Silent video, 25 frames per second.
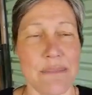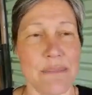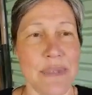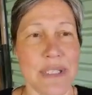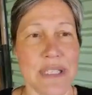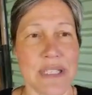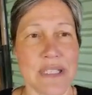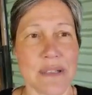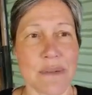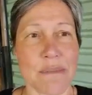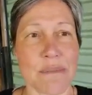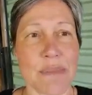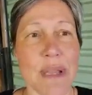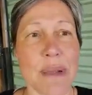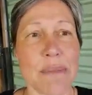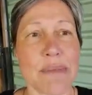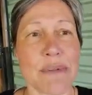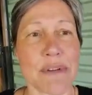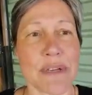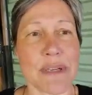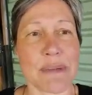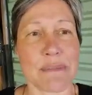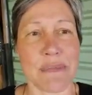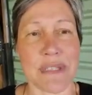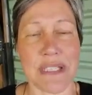being a
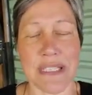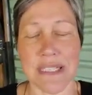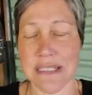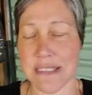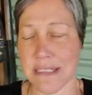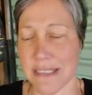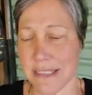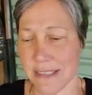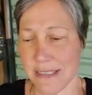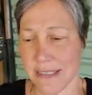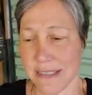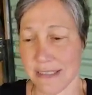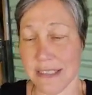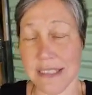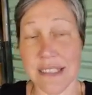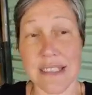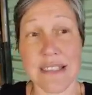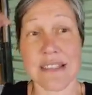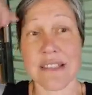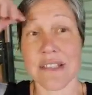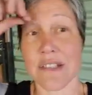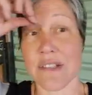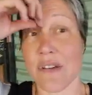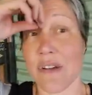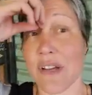blubbering mess in
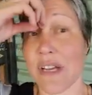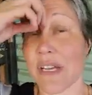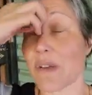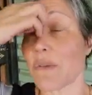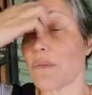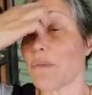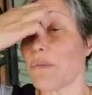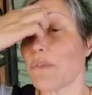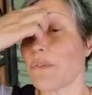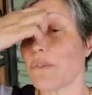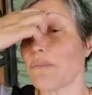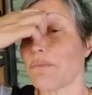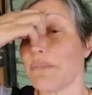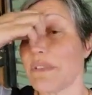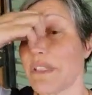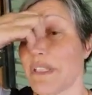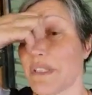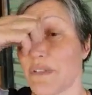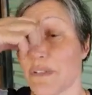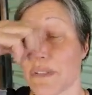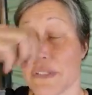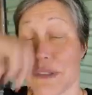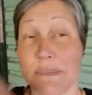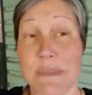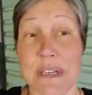the psych ward
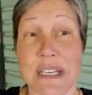because my